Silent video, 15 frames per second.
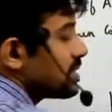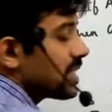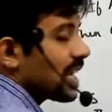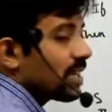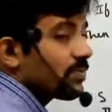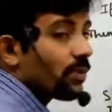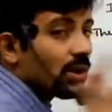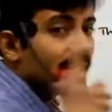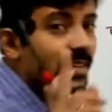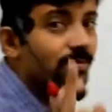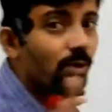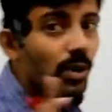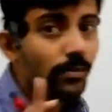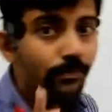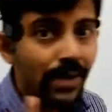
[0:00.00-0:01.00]
get
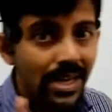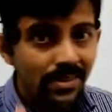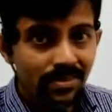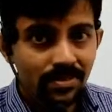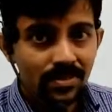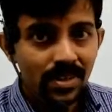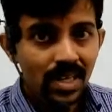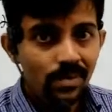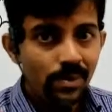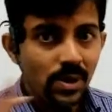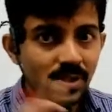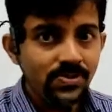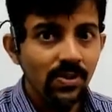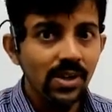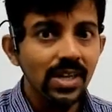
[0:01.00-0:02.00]
44 pairs because
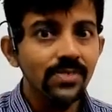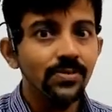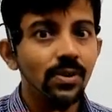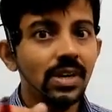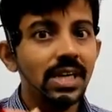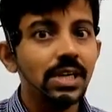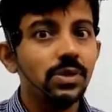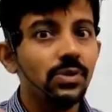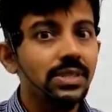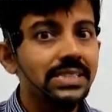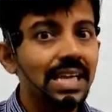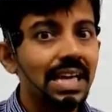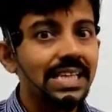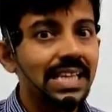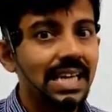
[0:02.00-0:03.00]
44 into is
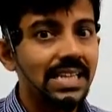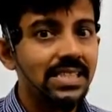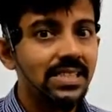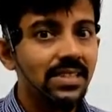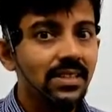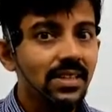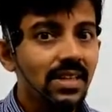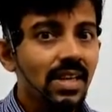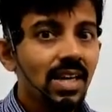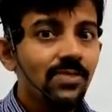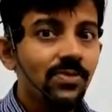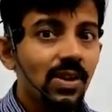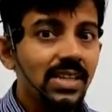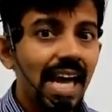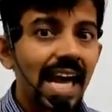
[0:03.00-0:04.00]
88.
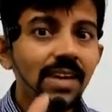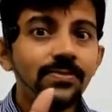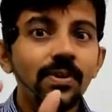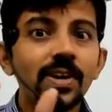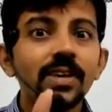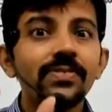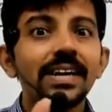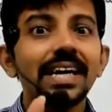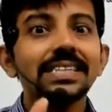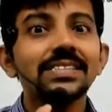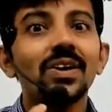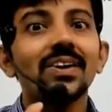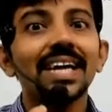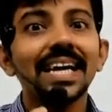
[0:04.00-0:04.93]
For tan 45 does not get